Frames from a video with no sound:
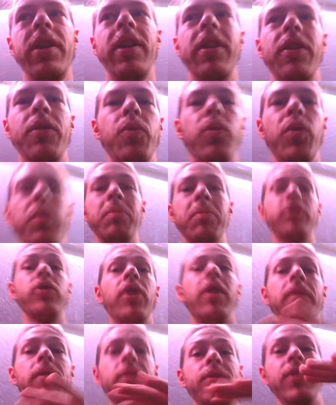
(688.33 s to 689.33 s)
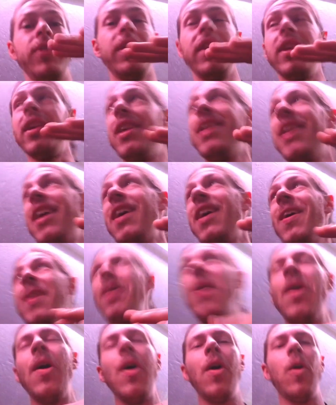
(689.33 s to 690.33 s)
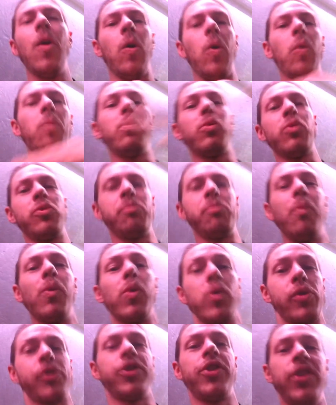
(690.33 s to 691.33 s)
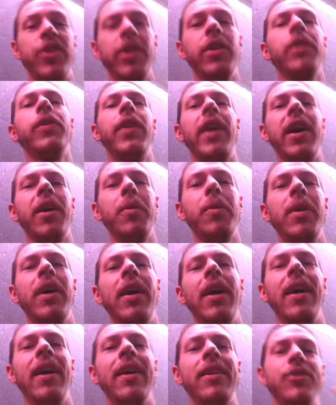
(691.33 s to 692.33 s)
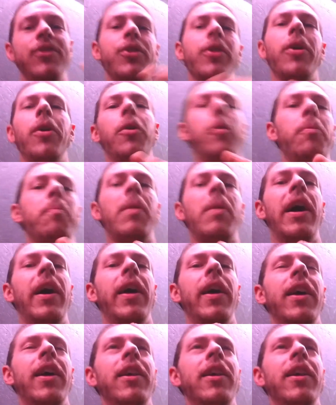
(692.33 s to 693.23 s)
and the room is obviously almost more sealed now. So my